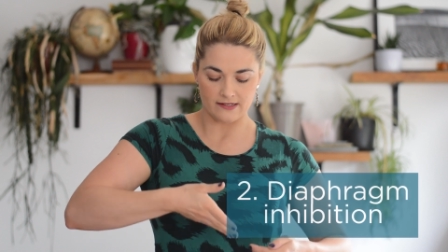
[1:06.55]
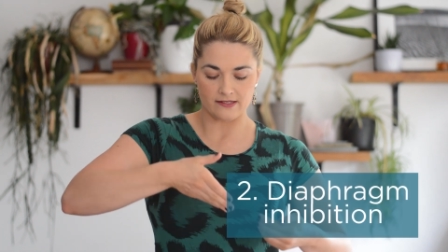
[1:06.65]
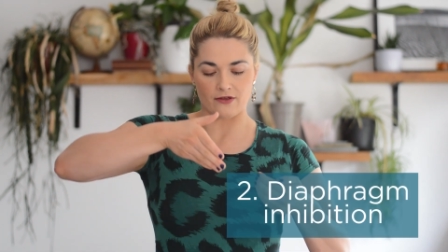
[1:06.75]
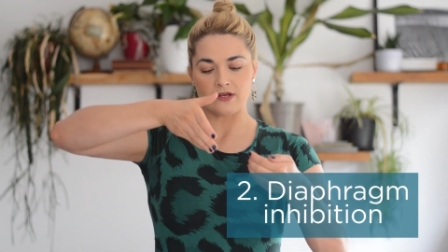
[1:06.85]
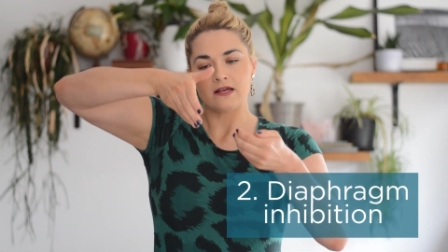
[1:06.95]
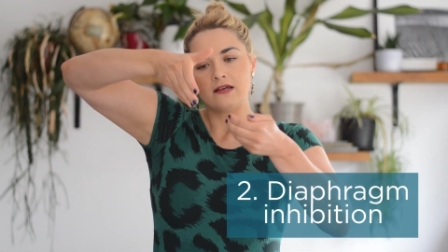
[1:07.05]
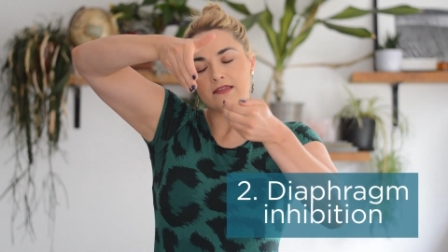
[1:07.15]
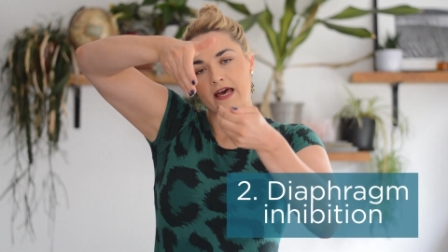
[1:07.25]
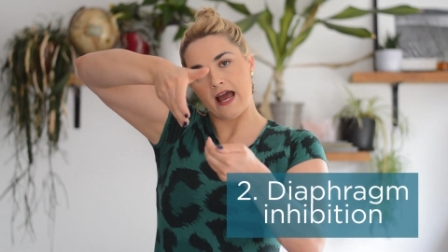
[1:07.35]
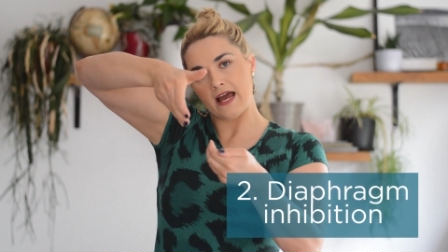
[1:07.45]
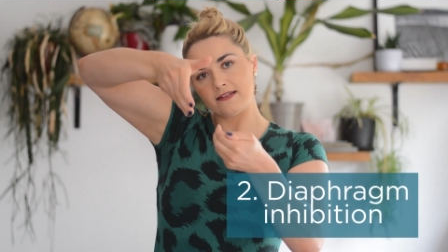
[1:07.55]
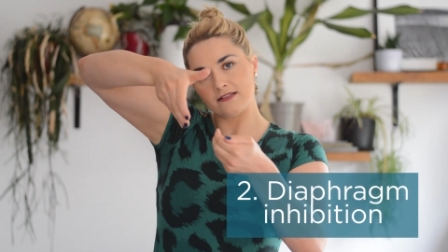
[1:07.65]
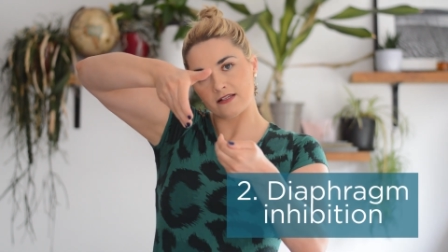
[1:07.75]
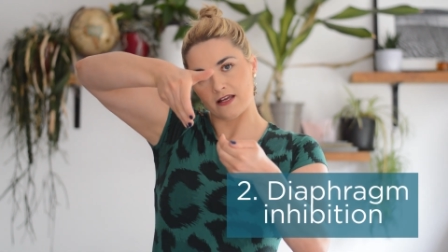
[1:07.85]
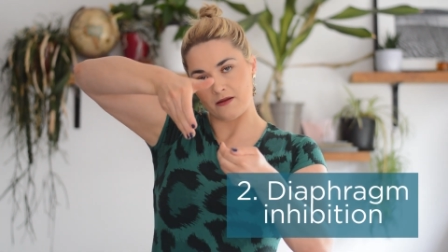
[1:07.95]
So the
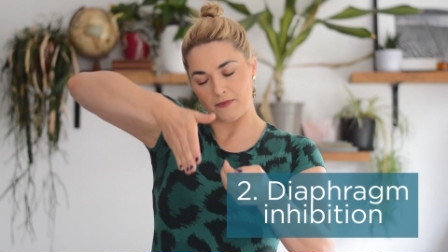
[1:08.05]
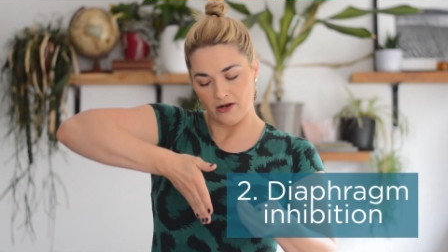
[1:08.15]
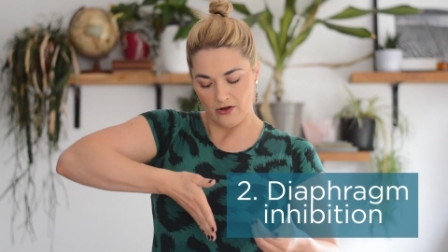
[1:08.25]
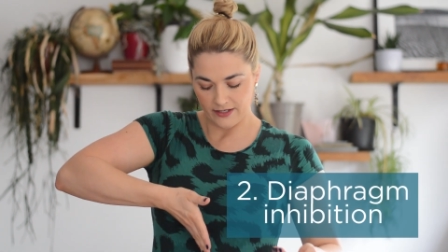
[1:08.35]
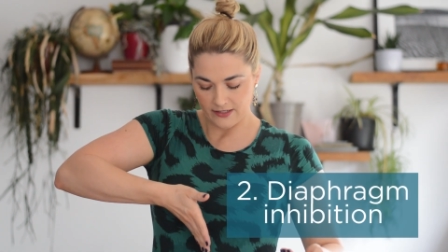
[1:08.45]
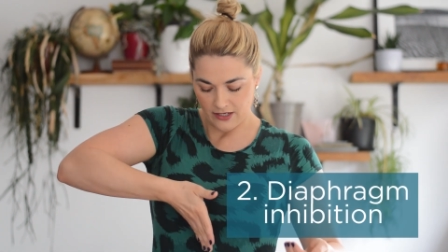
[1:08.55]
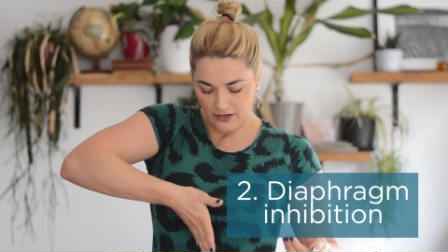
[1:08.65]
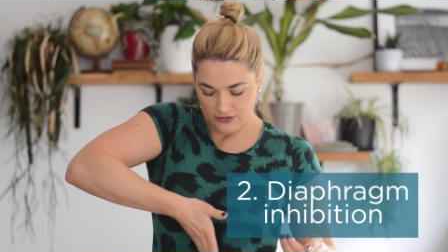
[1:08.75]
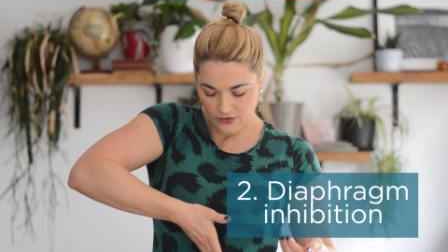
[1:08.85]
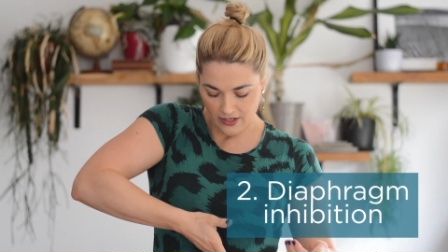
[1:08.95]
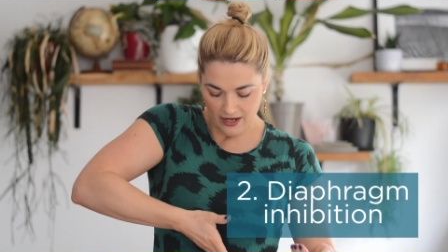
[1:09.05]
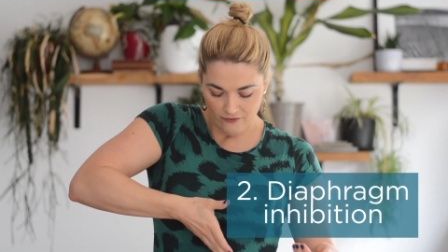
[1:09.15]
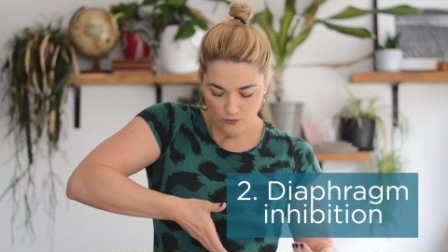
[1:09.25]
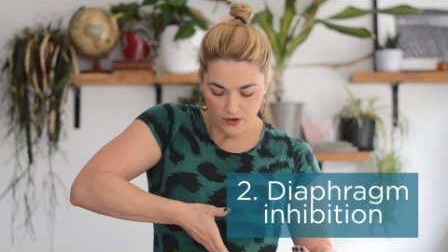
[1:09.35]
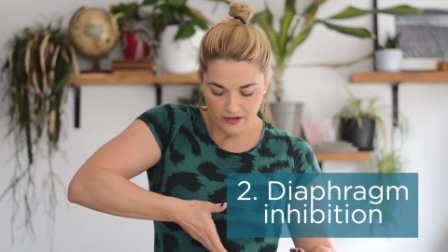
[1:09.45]
hands are going to be like so. So you're going to
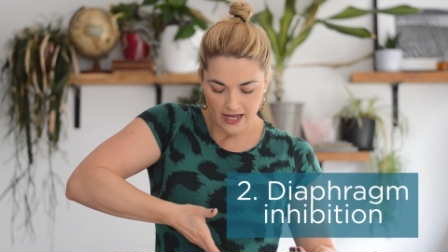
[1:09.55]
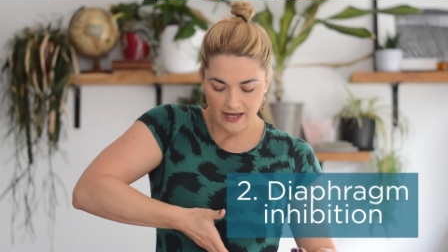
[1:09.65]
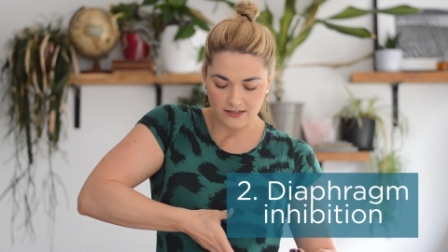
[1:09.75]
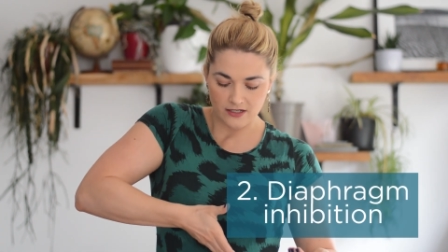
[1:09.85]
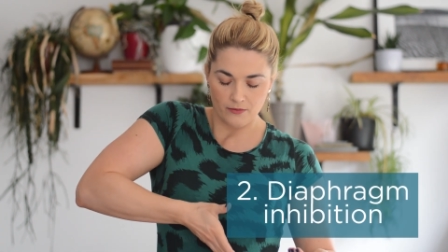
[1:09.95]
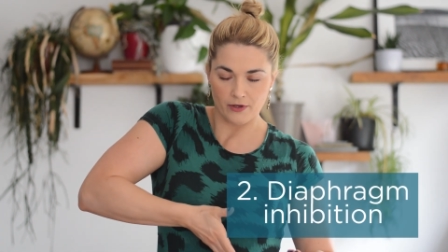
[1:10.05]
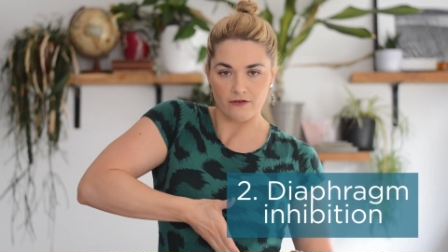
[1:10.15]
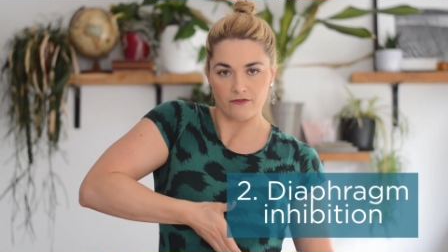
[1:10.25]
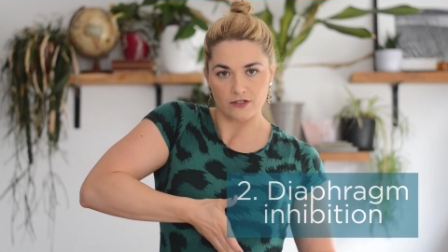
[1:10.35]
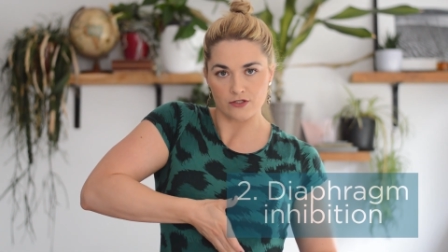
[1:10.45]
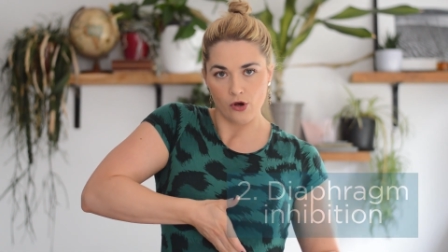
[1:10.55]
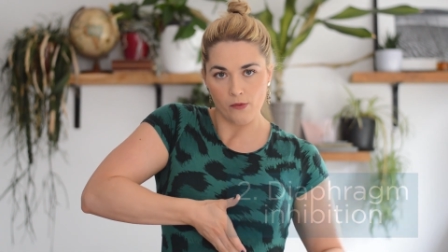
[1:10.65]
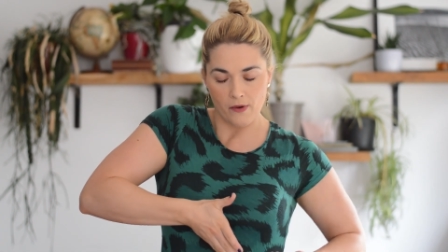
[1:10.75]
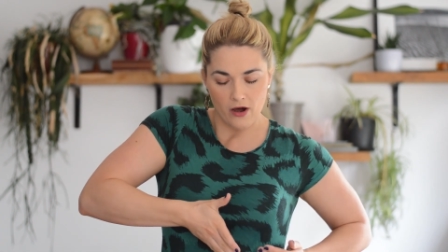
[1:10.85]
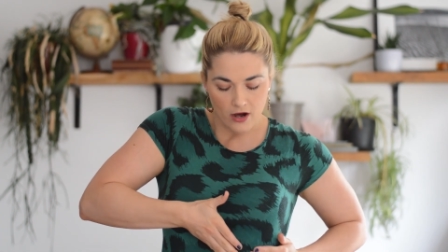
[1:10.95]
have one hand coming over the
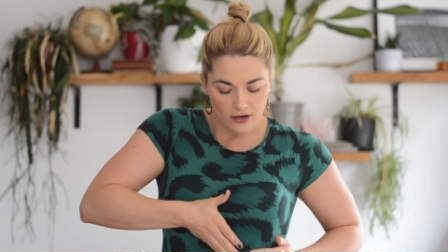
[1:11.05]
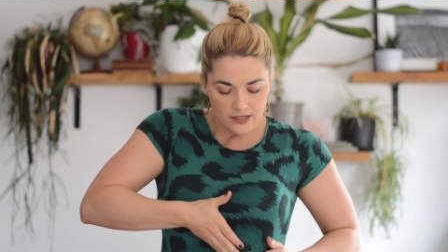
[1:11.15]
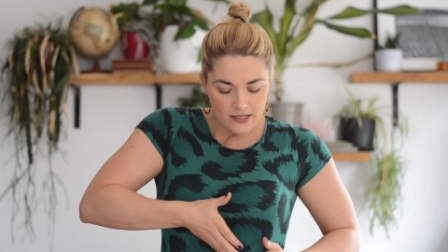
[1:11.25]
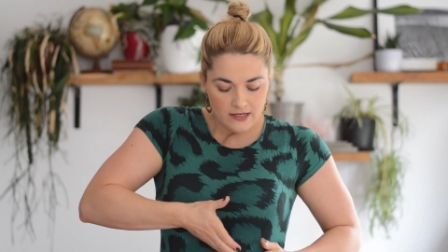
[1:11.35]
top part